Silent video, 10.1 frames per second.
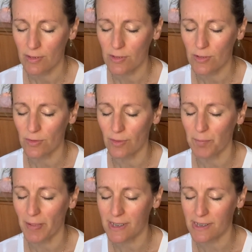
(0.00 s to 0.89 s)
to our
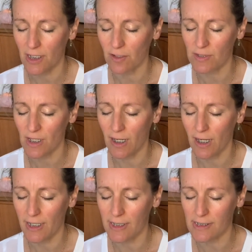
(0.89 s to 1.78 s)
best selves, our
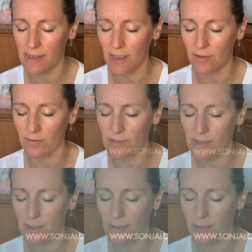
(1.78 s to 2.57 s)
higher selves.